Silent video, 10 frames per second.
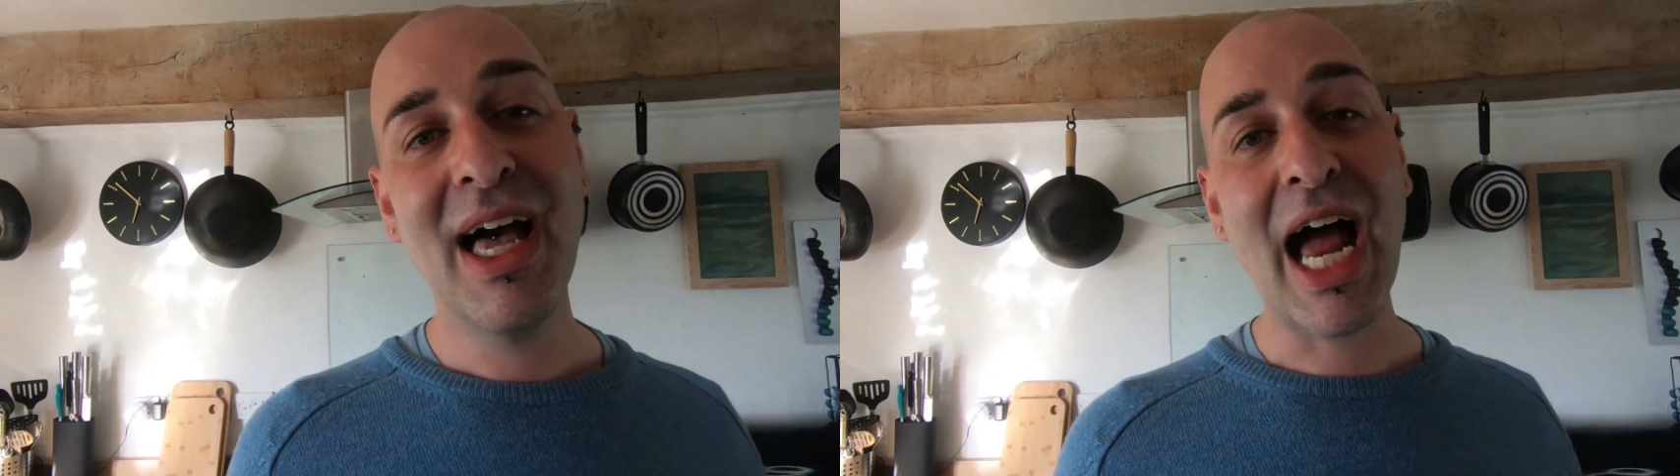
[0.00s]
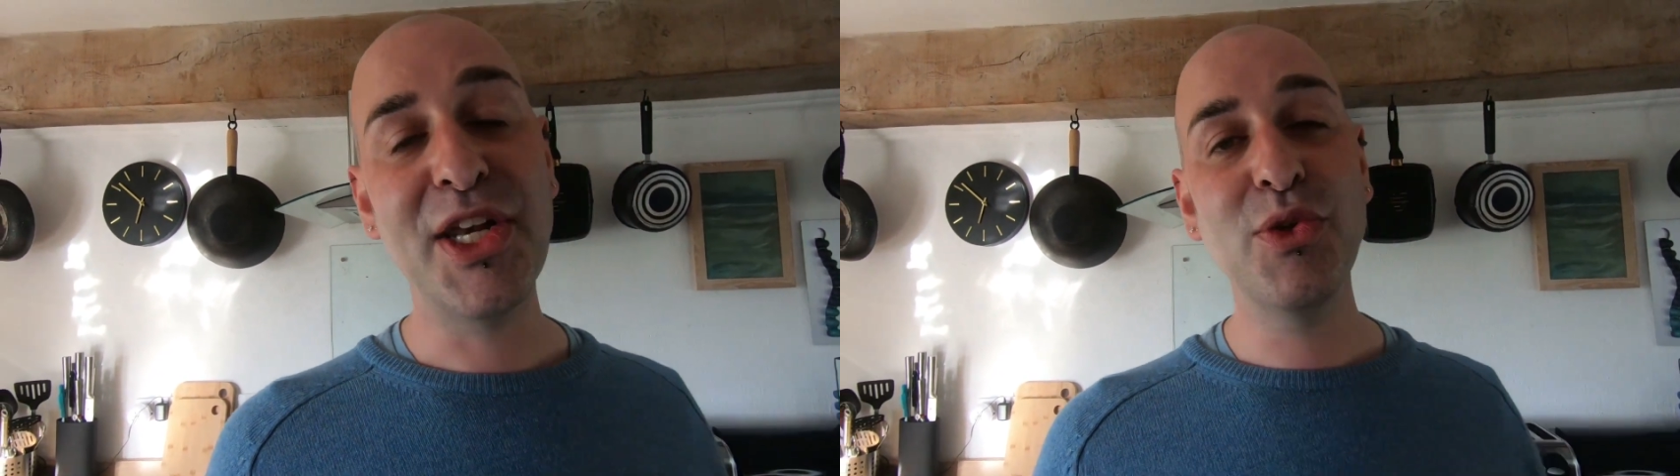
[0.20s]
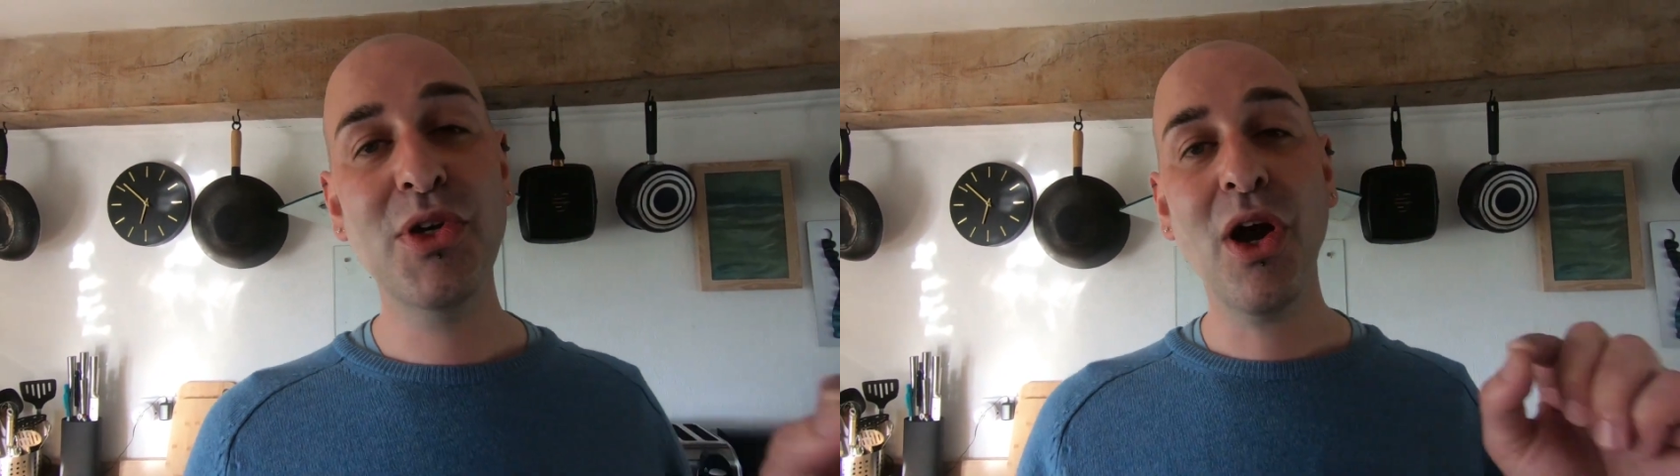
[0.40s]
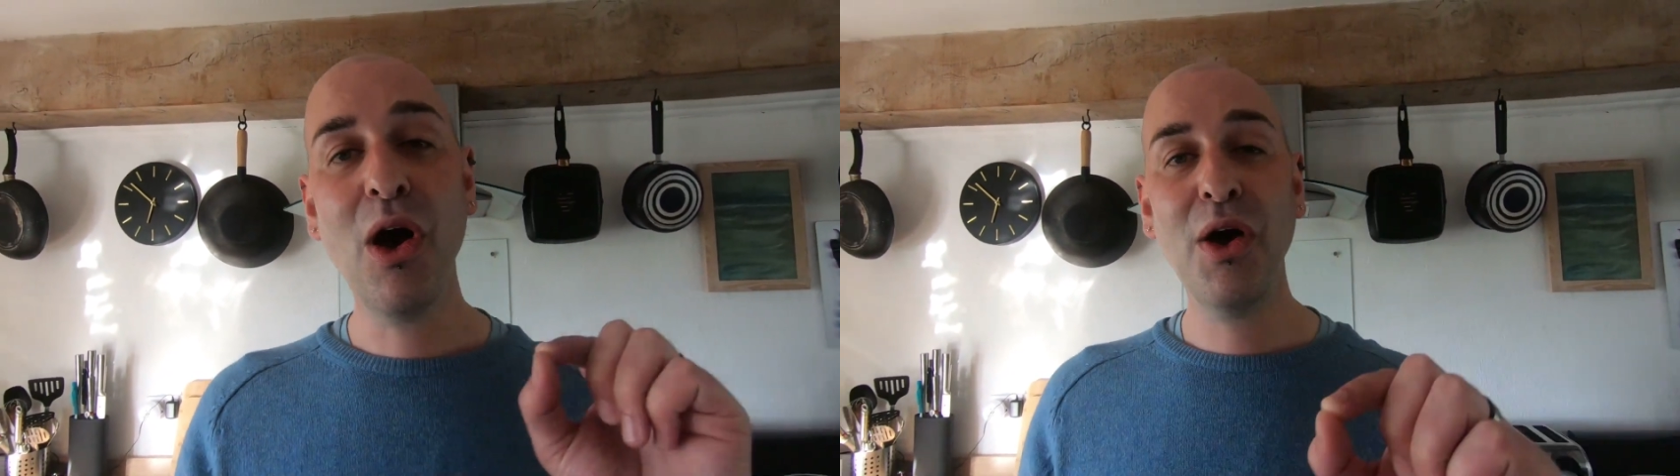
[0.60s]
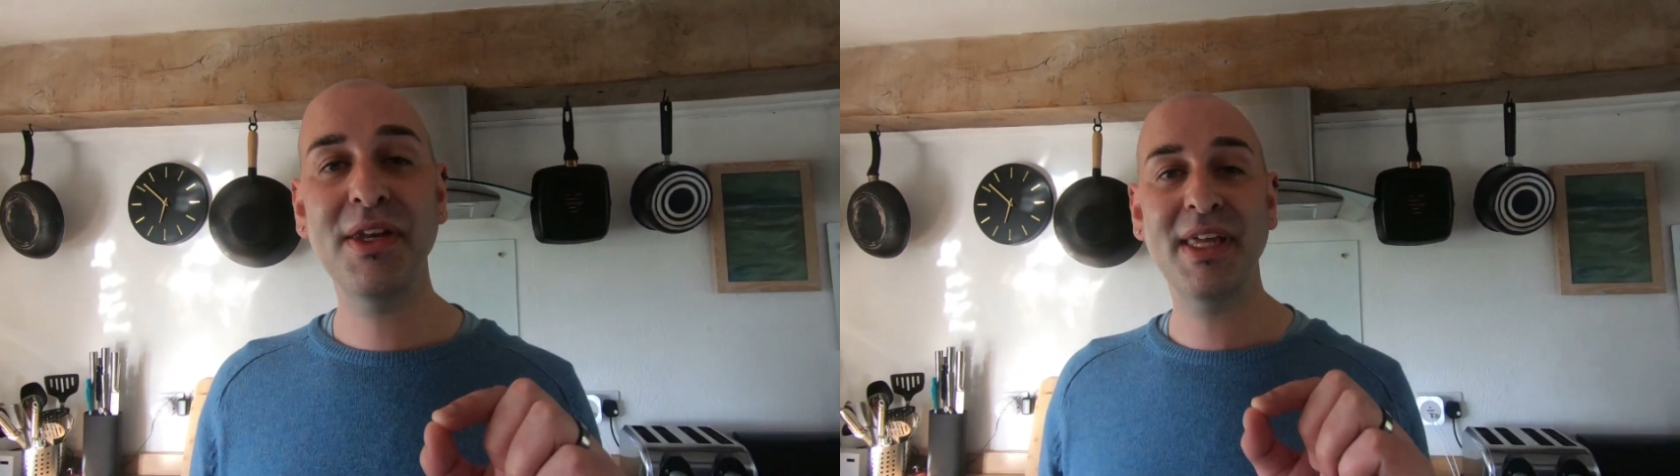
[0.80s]
and you
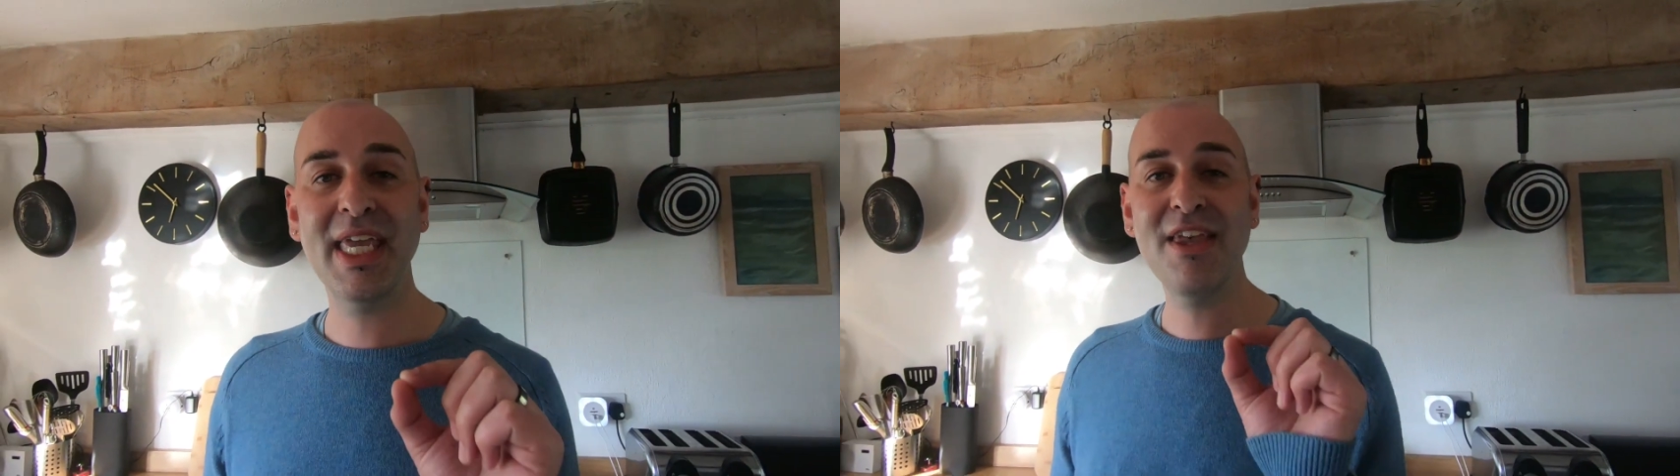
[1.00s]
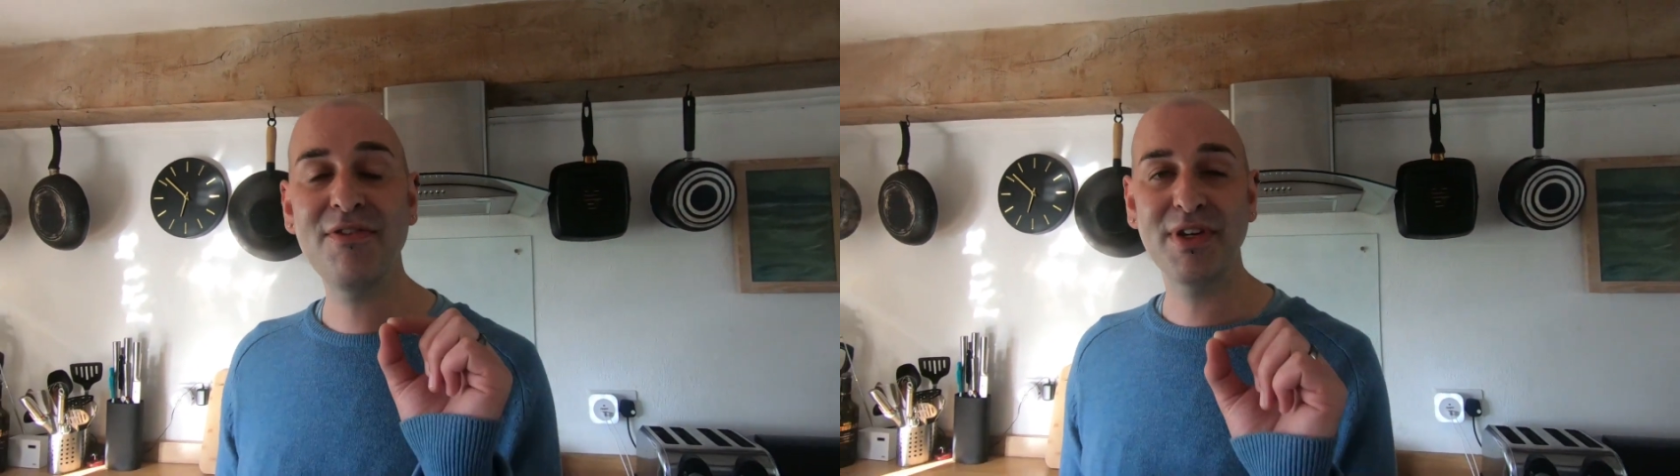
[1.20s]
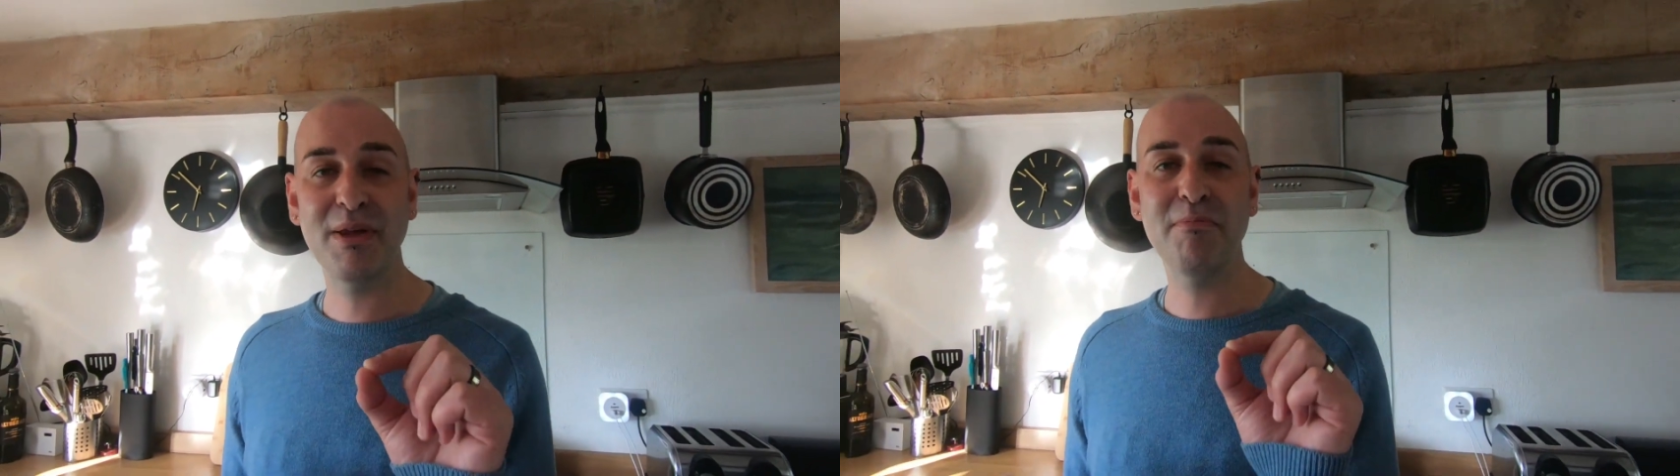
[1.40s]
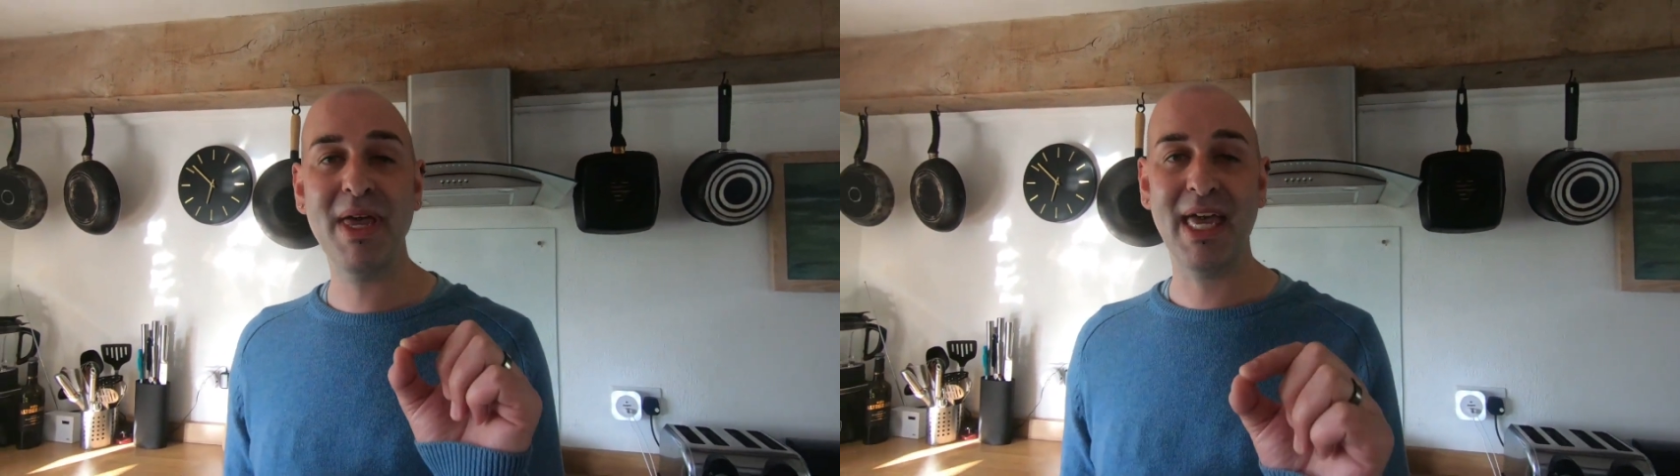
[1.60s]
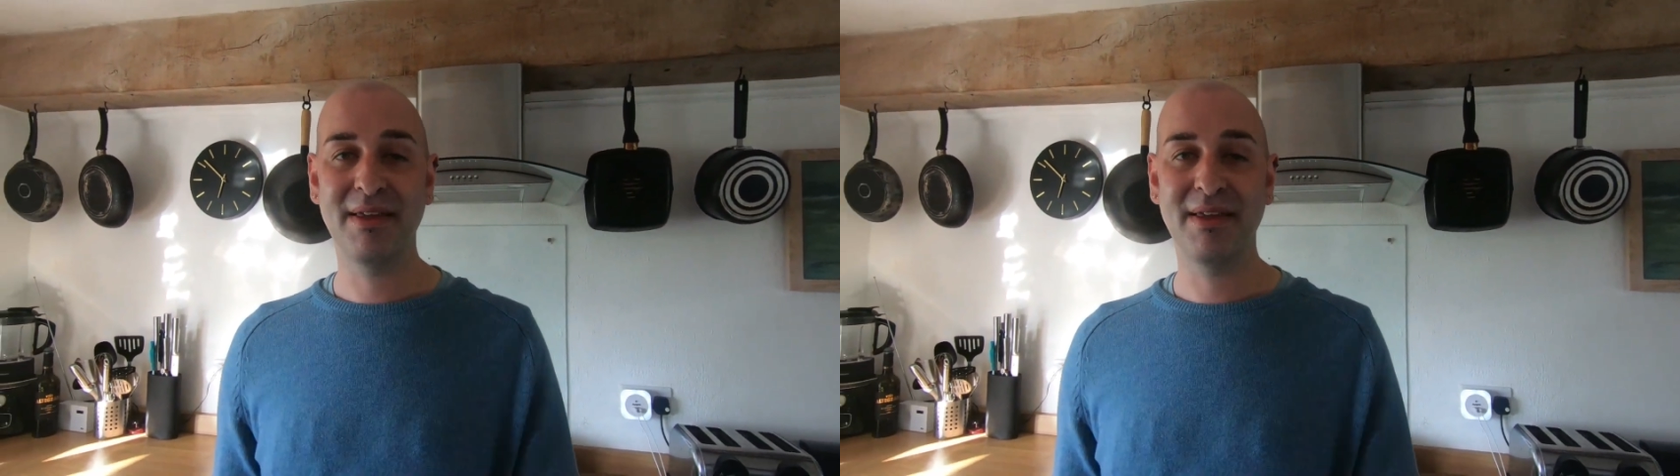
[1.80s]
can't even admit